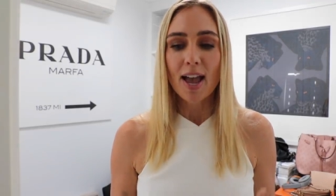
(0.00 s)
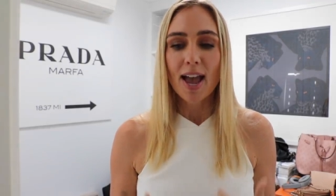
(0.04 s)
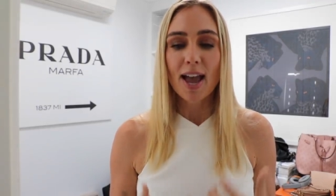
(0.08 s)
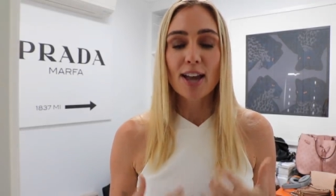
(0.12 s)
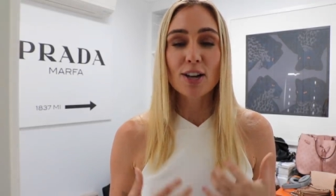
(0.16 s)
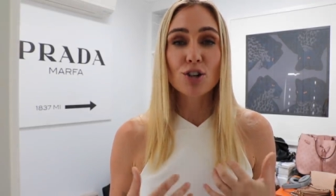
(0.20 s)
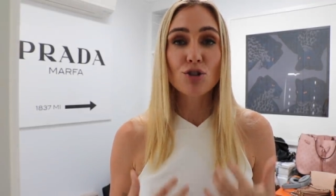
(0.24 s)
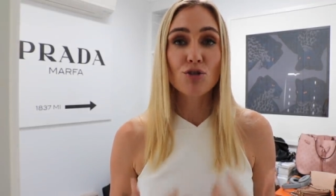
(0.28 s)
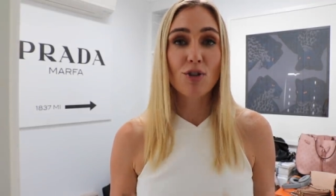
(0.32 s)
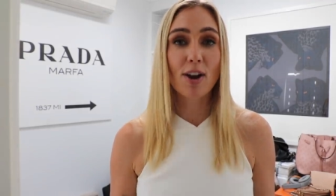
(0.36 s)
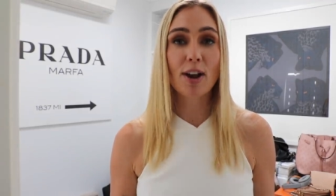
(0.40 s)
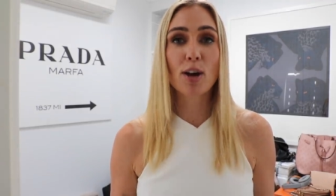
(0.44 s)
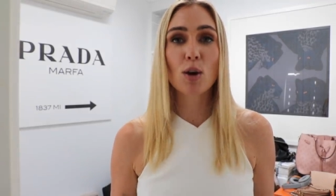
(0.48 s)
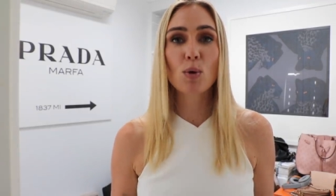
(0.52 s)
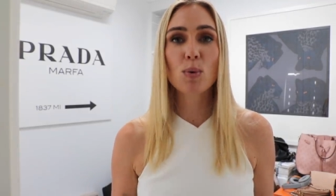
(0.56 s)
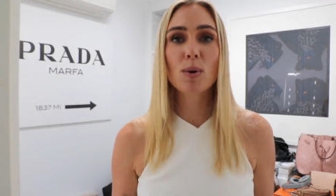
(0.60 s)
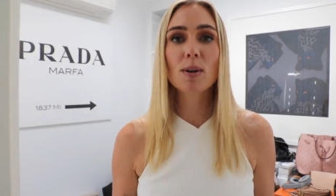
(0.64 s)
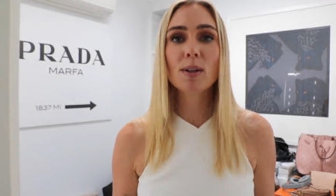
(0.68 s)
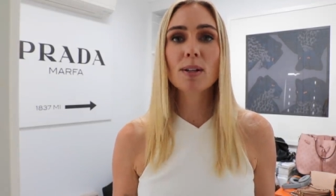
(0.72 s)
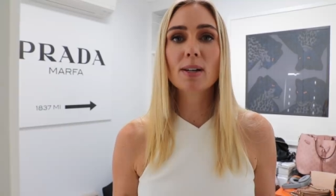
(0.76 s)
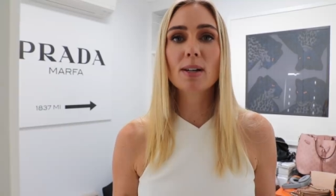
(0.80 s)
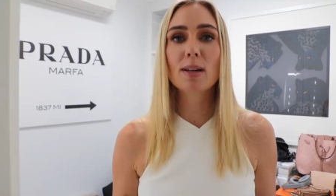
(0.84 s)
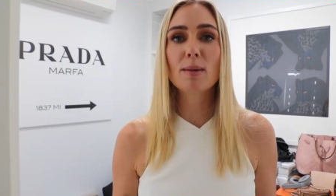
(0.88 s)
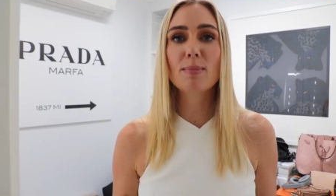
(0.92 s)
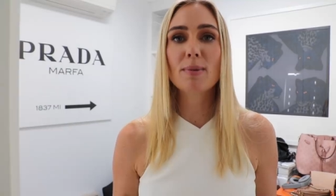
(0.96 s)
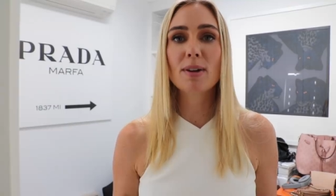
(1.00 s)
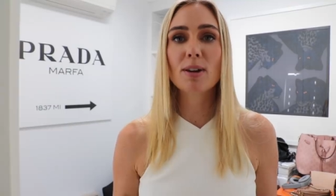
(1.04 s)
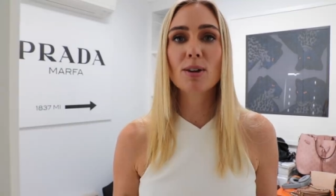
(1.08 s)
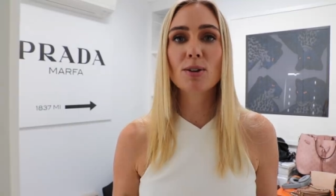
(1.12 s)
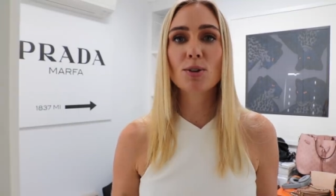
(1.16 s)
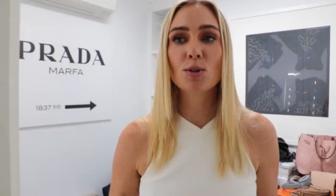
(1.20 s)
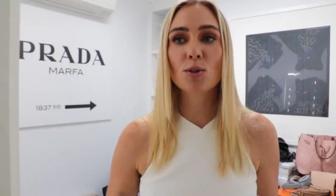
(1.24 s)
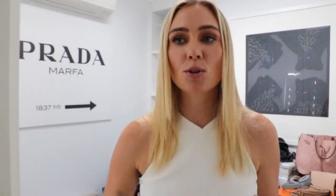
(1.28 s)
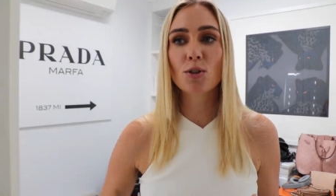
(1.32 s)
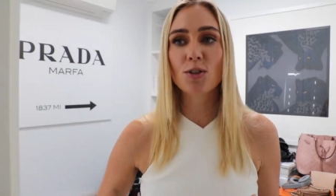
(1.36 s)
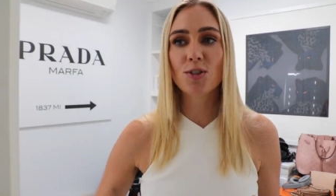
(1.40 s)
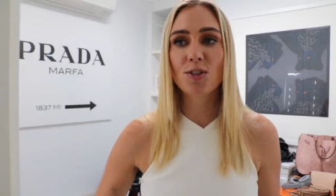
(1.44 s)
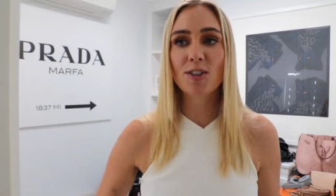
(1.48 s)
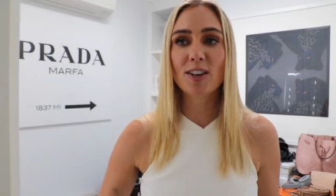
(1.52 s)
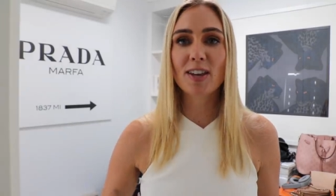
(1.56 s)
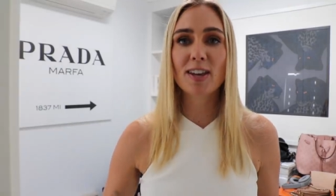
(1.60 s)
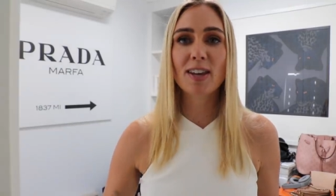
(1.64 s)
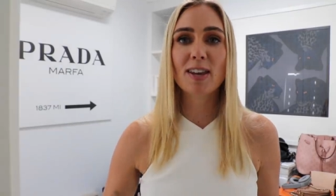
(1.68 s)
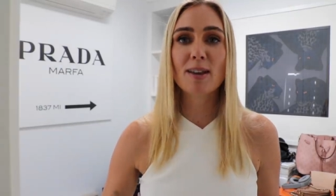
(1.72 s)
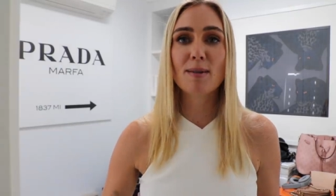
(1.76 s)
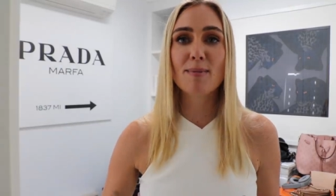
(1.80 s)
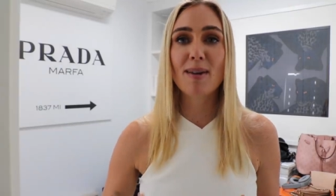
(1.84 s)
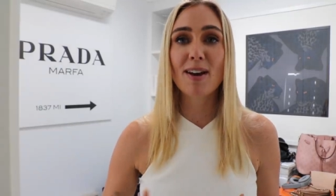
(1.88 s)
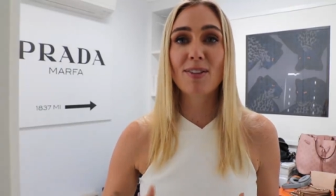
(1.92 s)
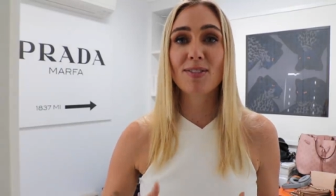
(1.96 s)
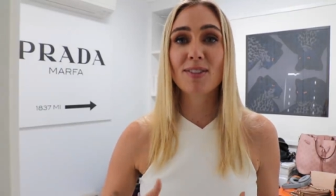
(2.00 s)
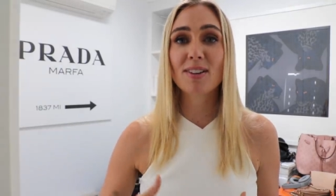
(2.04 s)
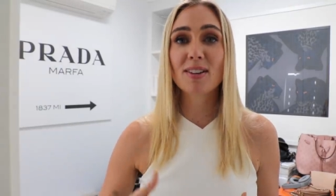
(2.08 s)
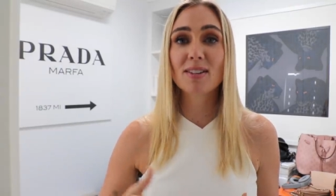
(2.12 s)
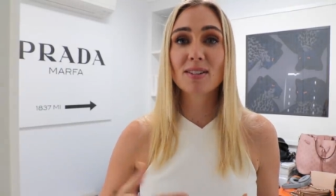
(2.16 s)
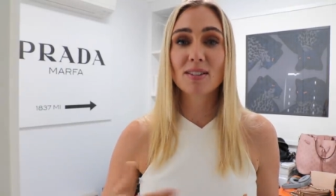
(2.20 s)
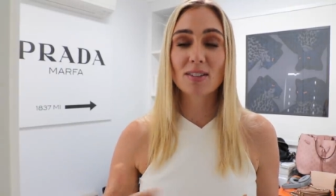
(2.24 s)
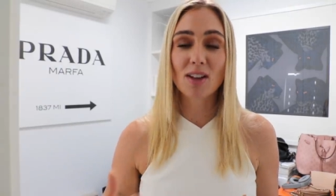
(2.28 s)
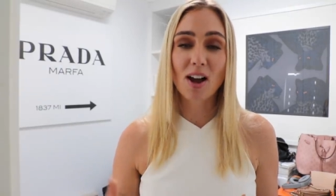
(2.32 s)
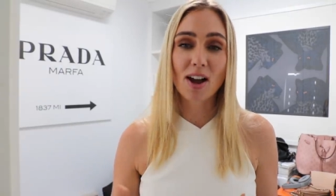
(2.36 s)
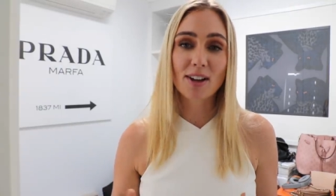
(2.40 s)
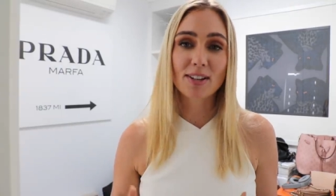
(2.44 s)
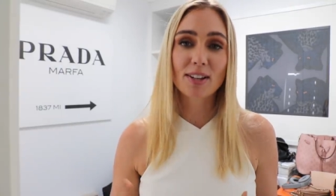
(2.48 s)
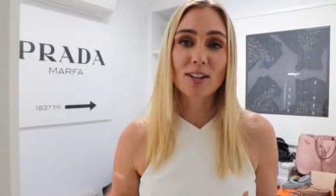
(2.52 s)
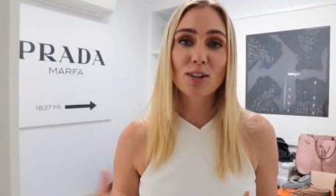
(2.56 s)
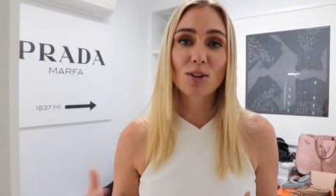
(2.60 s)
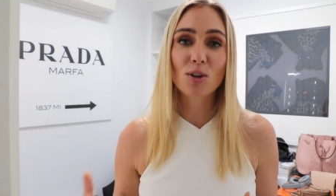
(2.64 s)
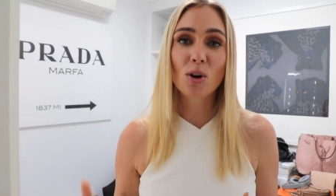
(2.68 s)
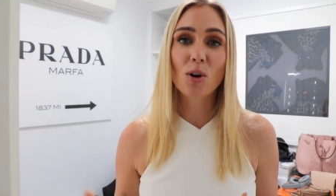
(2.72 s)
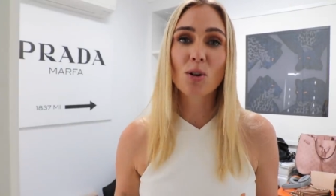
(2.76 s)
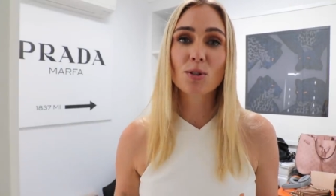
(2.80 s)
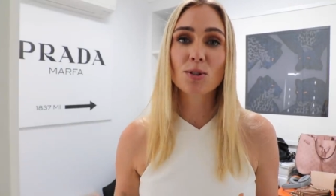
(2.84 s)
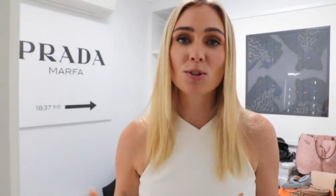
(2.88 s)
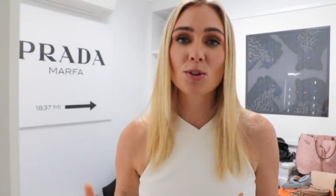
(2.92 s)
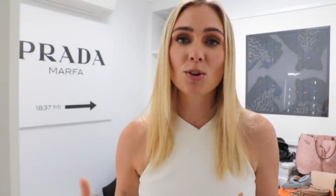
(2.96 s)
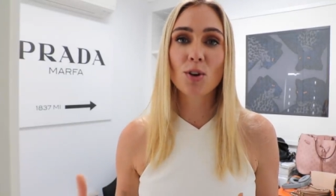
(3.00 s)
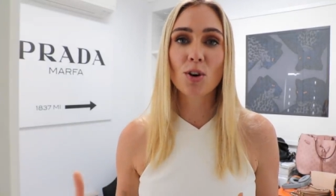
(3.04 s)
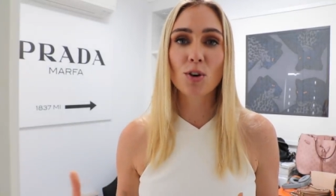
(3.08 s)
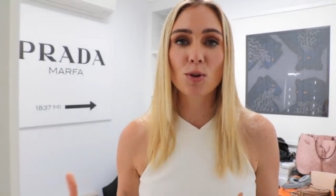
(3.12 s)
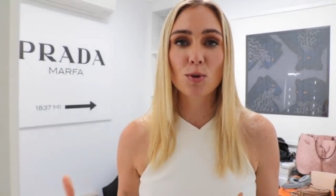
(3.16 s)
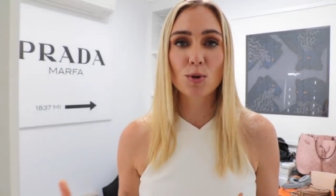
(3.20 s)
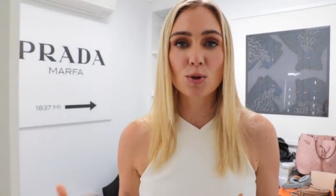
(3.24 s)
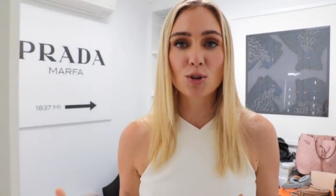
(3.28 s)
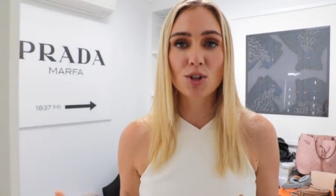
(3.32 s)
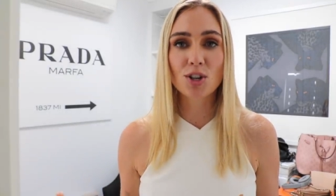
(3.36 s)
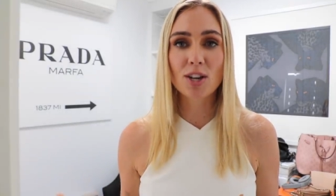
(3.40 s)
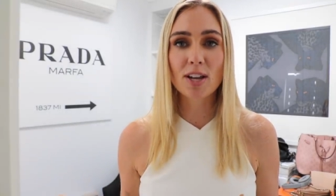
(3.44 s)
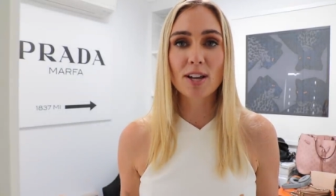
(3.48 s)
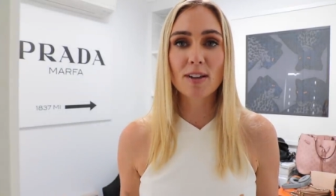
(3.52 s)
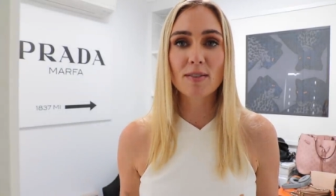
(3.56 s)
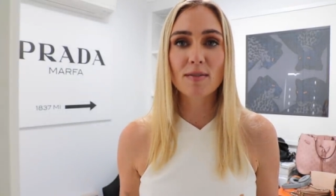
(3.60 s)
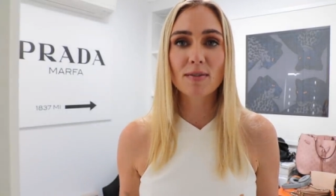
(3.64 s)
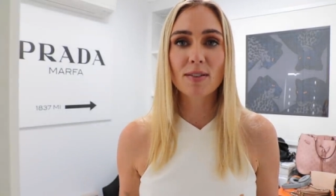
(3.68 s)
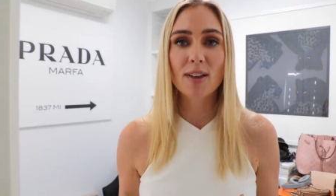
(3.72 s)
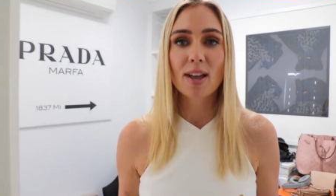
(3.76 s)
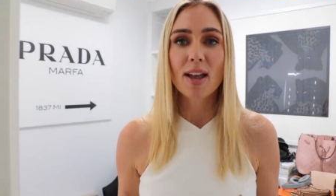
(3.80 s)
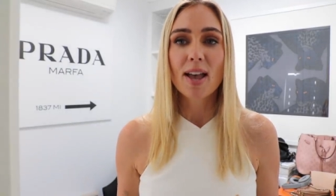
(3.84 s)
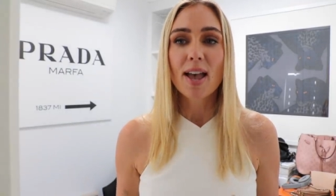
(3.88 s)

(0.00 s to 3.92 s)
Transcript: and tranquility because you're thinking about the exciting goals that you're going to achieve.